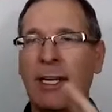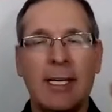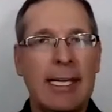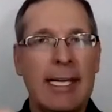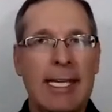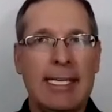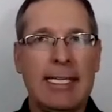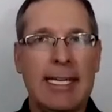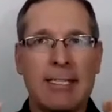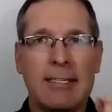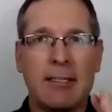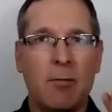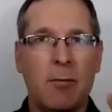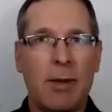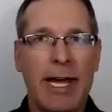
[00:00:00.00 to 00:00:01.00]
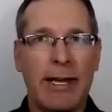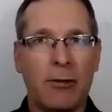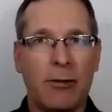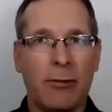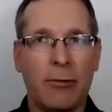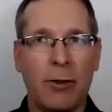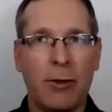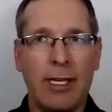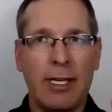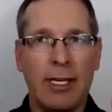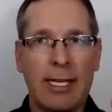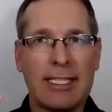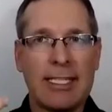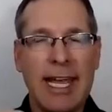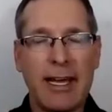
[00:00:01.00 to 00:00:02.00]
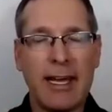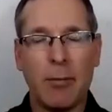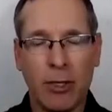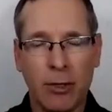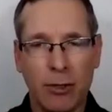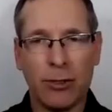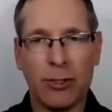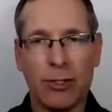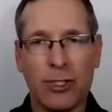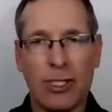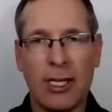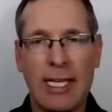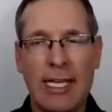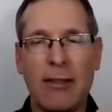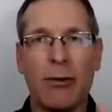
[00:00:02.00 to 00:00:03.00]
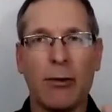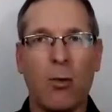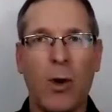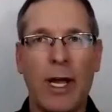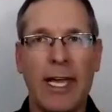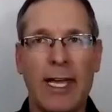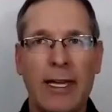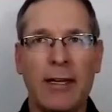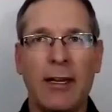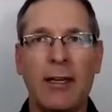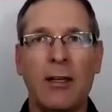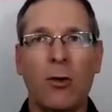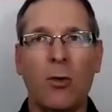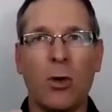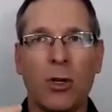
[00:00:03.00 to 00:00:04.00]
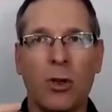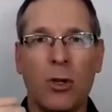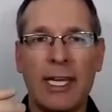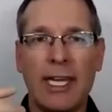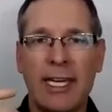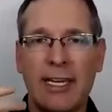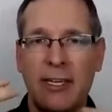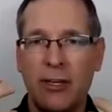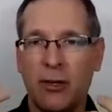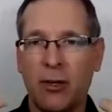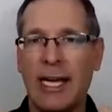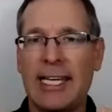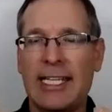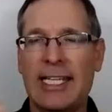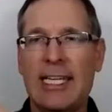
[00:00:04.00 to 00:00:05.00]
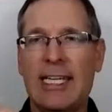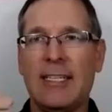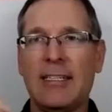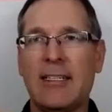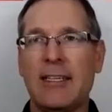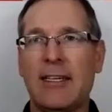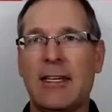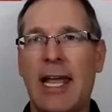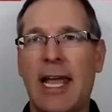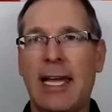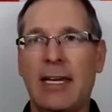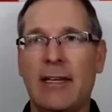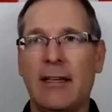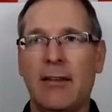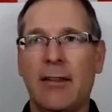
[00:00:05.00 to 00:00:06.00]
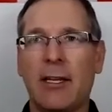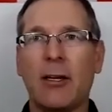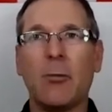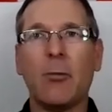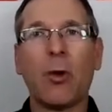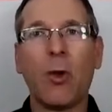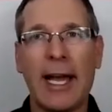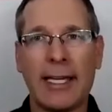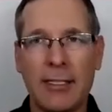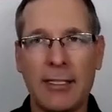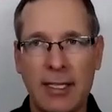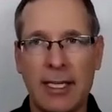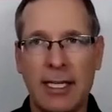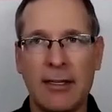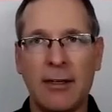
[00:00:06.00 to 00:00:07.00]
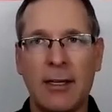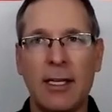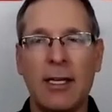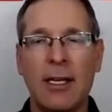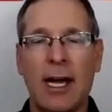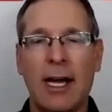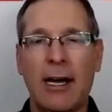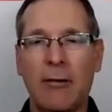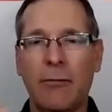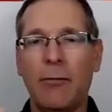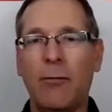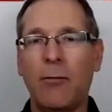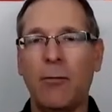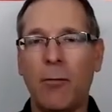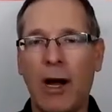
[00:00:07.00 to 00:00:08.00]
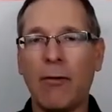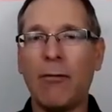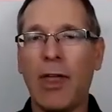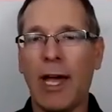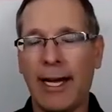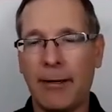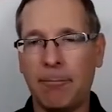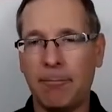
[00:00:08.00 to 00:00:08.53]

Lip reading: It doesn't matter for the examiners. Either way, we're looking at your ideas and the complexity of that.